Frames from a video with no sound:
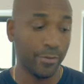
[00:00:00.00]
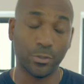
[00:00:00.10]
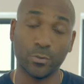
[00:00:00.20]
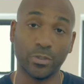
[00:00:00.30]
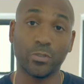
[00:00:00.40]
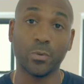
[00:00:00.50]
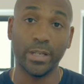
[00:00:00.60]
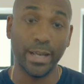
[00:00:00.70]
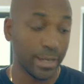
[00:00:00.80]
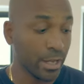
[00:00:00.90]
and which one's a
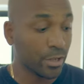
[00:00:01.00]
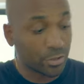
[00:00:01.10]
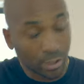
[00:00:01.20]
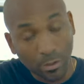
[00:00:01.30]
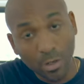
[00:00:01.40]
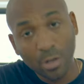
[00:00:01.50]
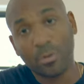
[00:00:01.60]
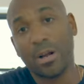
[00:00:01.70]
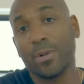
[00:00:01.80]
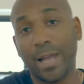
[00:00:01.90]
28. So
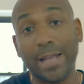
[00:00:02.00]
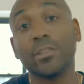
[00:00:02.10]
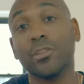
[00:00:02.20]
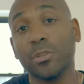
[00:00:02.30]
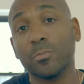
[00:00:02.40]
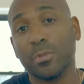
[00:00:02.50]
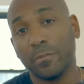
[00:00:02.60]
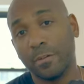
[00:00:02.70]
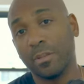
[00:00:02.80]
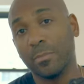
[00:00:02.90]
what I would like to do is put a
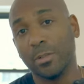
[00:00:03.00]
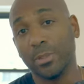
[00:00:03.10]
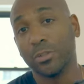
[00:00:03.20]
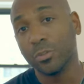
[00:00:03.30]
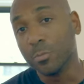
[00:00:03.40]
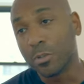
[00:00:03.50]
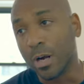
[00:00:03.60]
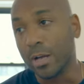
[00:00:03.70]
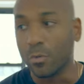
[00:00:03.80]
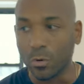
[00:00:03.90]
50 millimeter
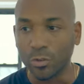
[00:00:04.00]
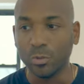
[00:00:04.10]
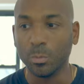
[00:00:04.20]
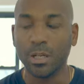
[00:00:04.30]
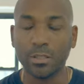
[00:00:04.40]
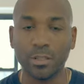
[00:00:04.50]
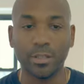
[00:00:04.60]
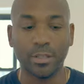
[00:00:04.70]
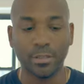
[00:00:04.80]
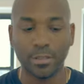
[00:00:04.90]
Summicron or Summilux
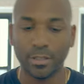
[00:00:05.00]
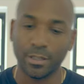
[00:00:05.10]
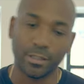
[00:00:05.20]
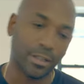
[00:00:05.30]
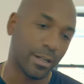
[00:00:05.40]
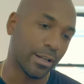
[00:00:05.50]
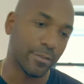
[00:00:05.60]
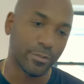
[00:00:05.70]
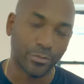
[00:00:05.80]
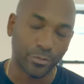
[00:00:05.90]
on this, and then I'd
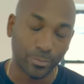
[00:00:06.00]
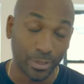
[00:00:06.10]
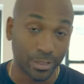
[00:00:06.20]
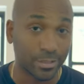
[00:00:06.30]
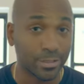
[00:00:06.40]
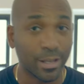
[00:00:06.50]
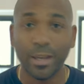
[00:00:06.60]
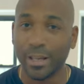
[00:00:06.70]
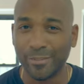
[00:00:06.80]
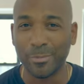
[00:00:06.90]
have all the Summiluxes
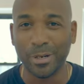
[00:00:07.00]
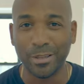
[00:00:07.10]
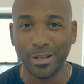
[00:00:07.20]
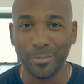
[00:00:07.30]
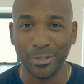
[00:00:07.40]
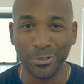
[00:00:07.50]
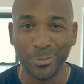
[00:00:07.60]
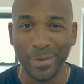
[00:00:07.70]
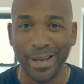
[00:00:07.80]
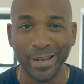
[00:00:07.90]
and everybody think I'm a
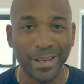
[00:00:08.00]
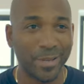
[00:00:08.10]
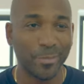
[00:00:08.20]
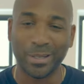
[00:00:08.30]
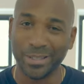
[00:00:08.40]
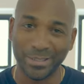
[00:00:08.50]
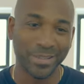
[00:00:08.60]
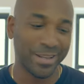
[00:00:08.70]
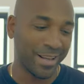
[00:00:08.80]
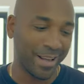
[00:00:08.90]
douchebag because